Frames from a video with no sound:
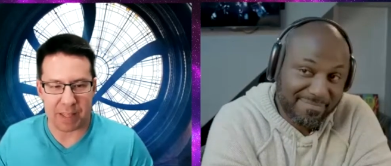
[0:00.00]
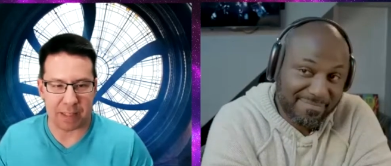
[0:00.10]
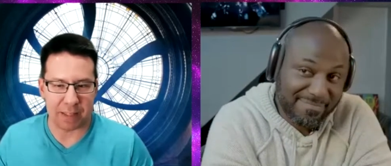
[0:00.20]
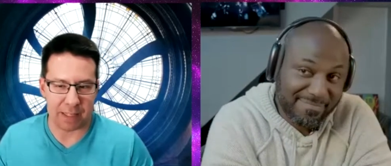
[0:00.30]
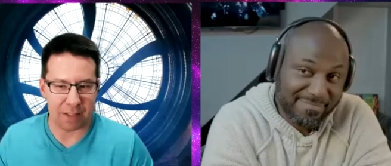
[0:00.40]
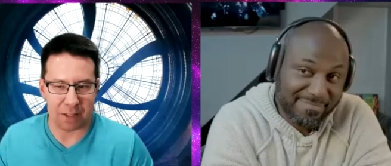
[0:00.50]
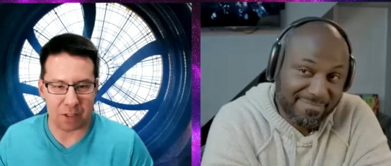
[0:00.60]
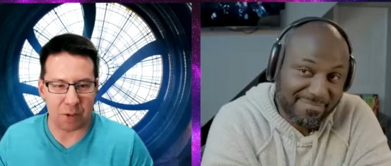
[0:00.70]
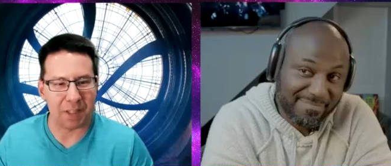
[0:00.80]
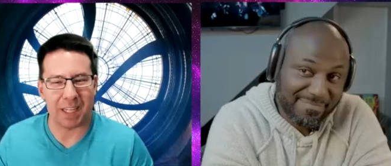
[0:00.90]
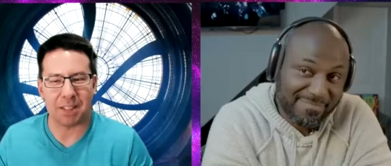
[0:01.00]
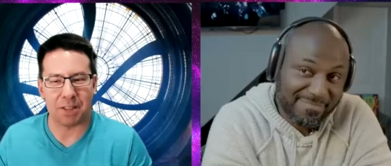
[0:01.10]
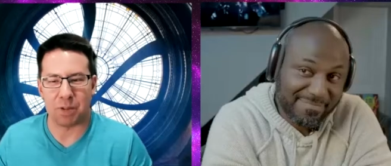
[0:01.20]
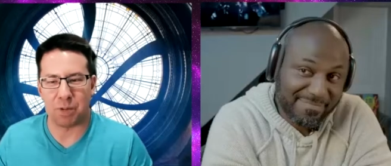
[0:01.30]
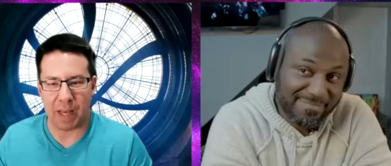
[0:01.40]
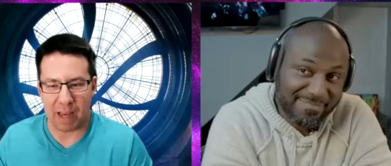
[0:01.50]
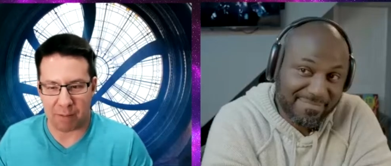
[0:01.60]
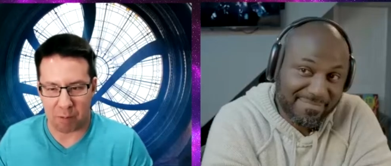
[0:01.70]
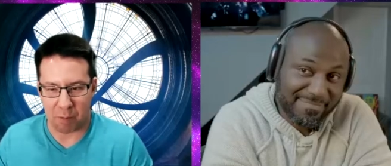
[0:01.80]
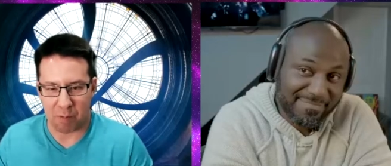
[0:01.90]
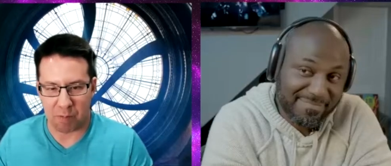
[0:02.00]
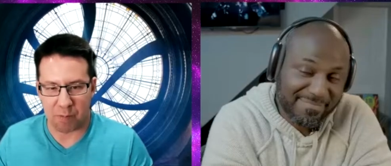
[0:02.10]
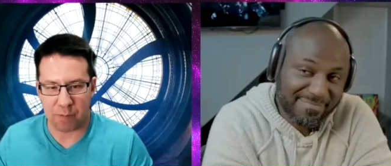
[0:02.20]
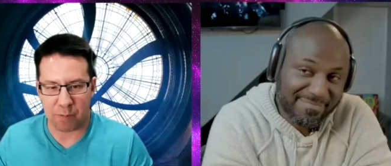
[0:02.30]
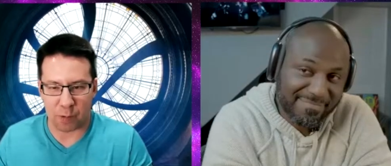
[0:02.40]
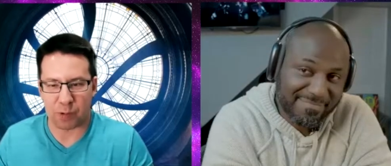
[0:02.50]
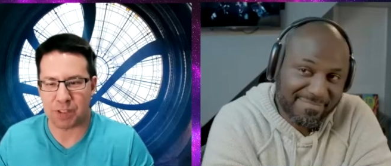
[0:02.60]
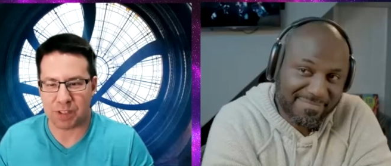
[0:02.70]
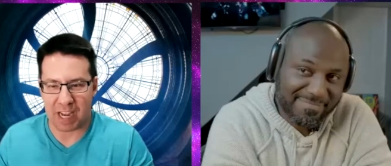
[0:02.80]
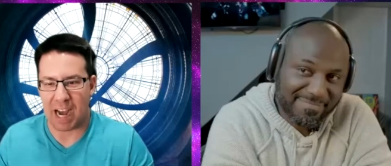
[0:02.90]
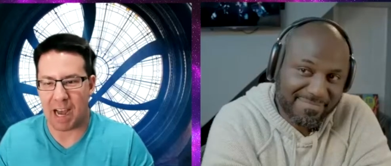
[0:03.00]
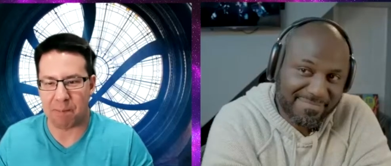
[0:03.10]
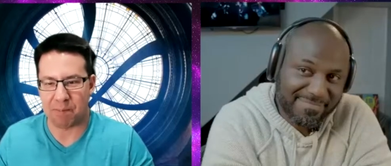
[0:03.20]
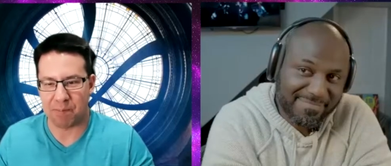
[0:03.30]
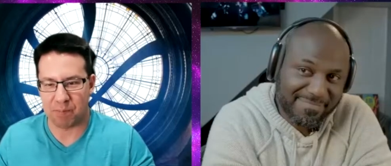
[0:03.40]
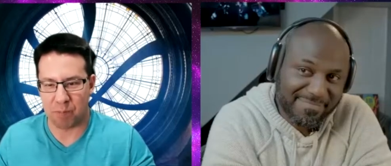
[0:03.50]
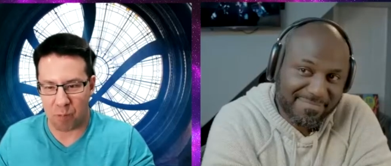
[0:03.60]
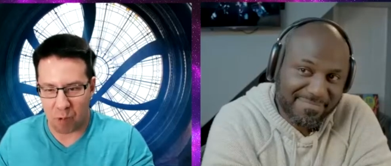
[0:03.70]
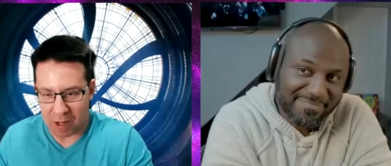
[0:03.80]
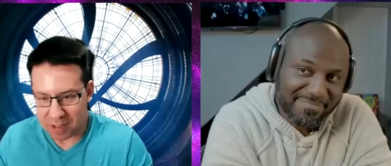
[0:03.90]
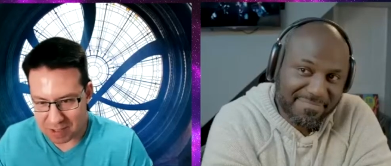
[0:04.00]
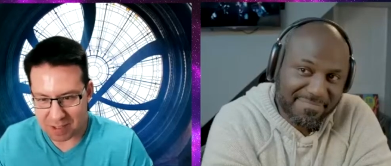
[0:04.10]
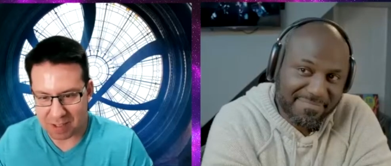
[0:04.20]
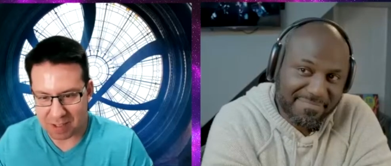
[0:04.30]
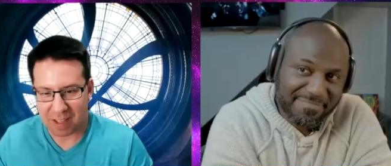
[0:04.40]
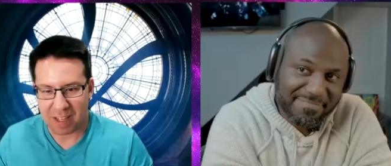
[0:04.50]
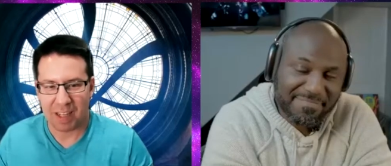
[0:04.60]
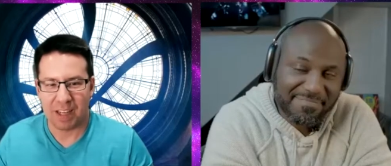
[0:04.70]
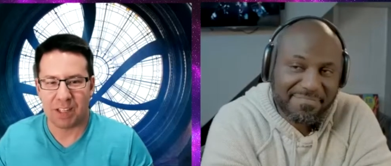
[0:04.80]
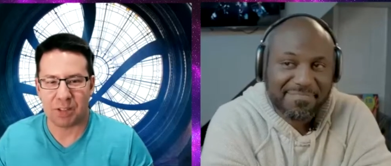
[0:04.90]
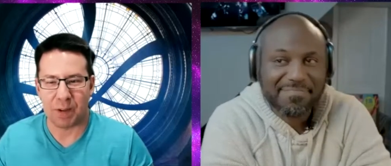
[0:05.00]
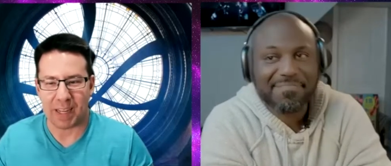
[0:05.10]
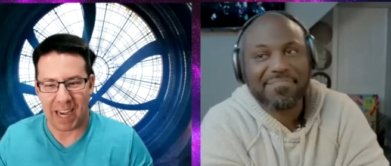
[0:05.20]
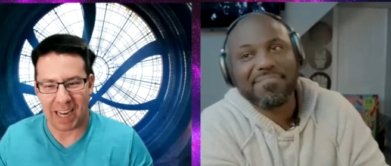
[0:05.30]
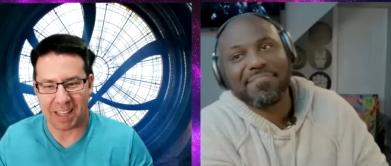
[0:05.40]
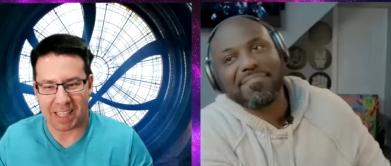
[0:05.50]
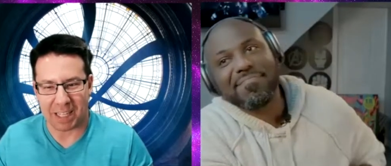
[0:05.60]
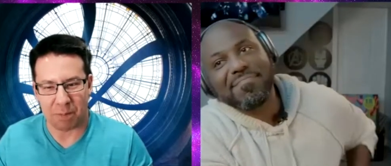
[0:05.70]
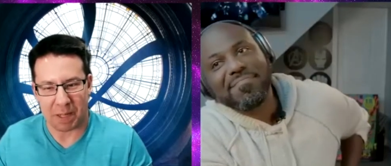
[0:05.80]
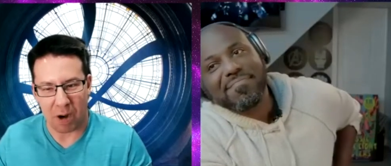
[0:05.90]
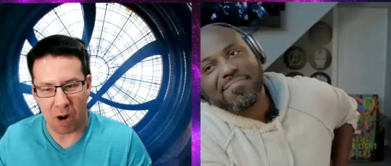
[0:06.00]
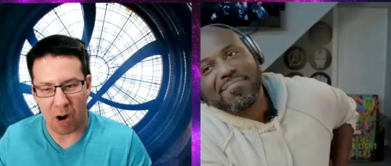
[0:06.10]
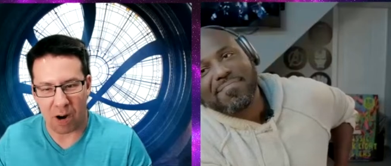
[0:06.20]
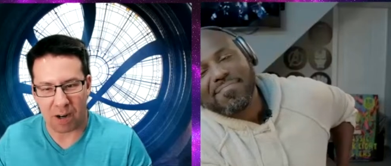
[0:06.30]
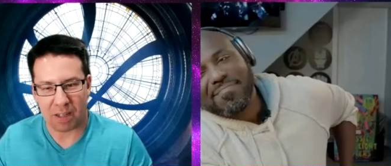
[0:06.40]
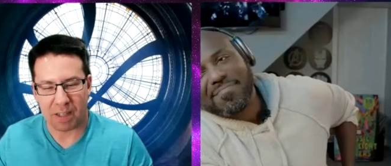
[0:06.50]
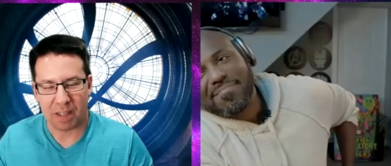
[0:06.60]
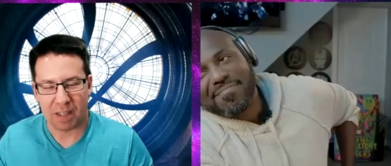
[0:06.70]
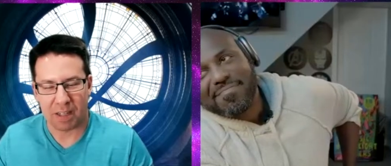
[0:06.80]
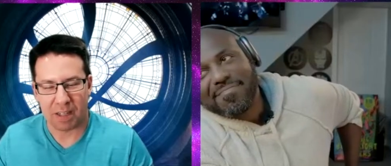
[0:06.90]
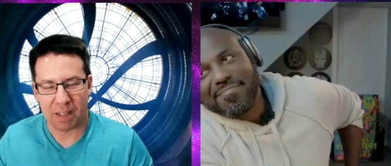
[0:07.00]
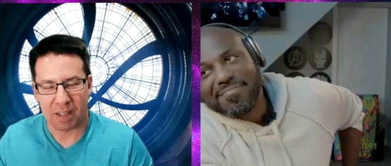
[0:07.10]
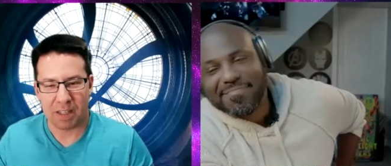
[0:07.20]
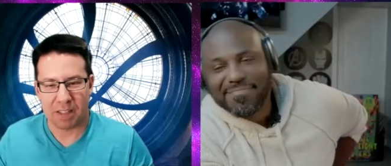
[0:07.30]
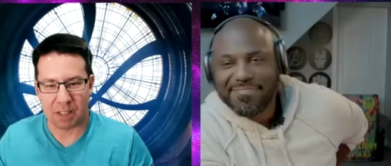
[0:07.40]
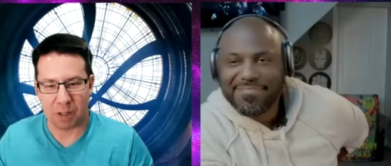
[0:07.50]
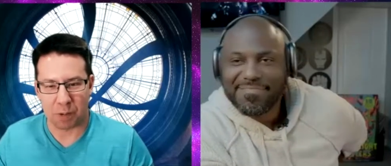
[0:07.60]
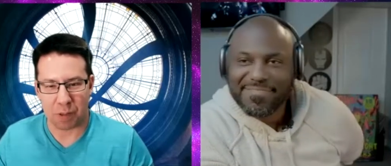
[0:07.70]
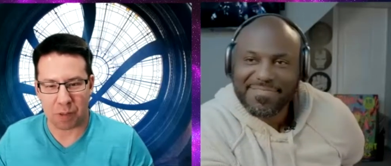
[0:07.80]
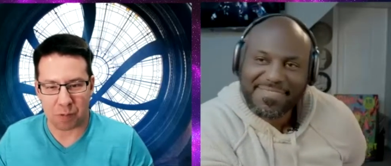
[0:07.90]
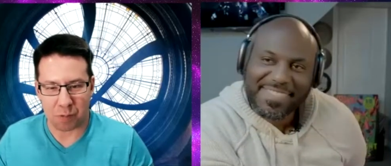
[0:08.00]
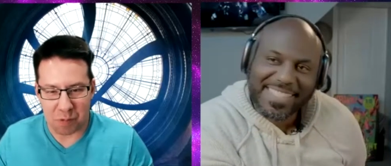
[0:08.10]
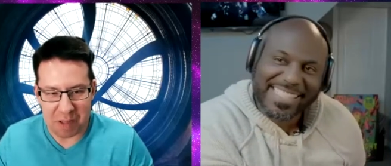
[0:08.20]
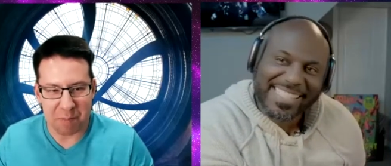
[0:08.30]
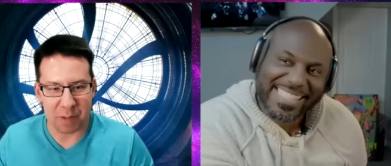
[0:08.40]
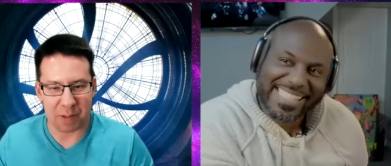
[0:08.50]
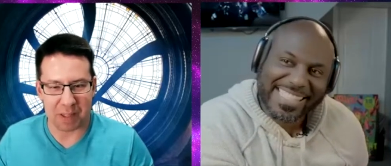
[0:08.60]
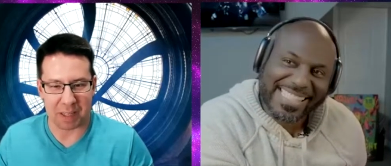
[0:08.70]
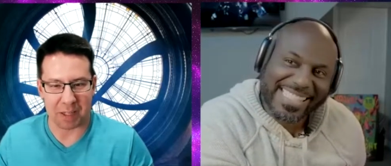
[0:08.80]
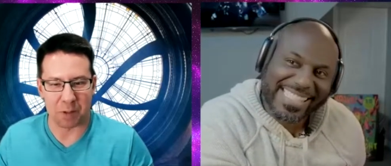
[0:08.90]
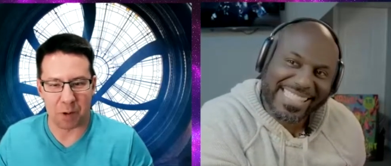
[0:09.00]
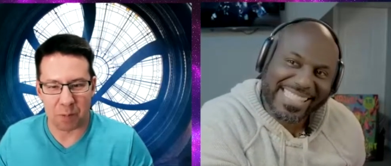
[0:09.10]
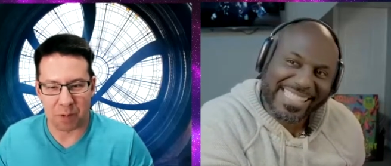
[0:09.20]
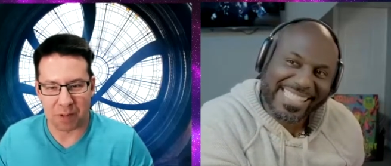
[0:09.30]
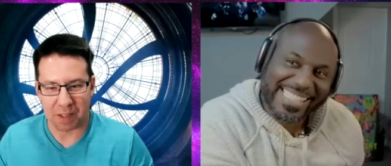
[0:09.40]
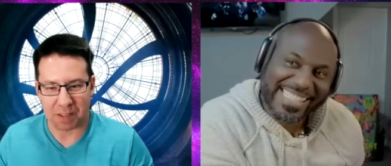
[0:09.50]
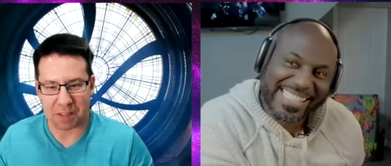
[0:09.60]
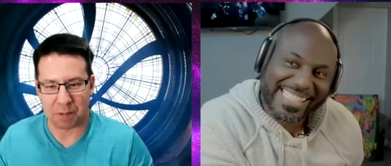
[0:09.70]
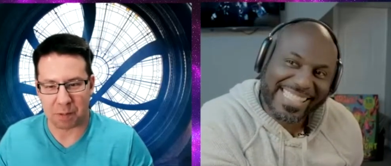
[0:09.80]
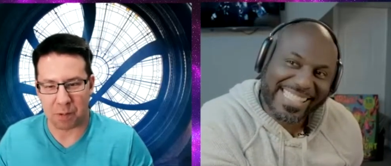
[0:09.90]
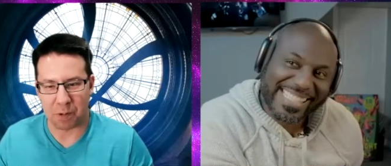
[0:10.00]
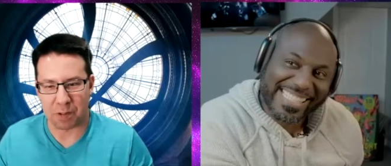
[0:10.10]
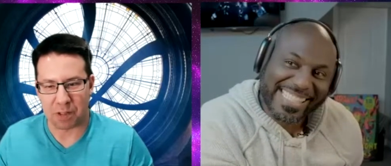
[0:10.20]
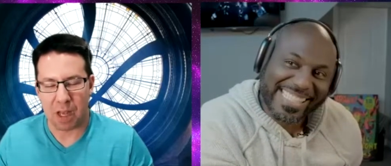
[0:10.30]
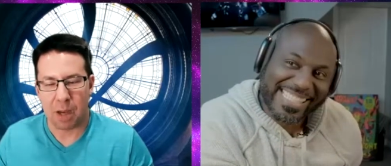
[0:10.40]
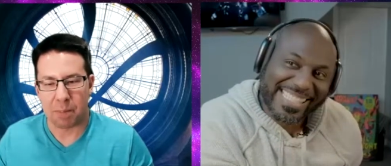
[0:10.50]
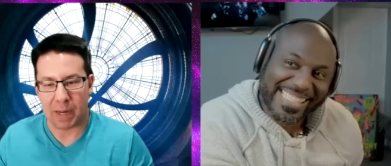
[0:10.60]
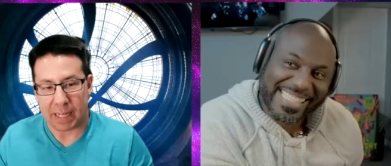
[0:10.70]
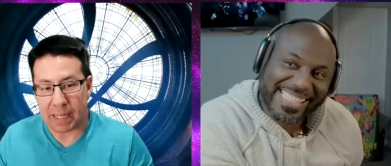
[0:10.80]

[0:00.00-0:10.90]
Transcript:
Speaker 1: it. I think, like, you only get to do that first time once. So I kind of think it'll be hard to go three billion global on Secret Wars,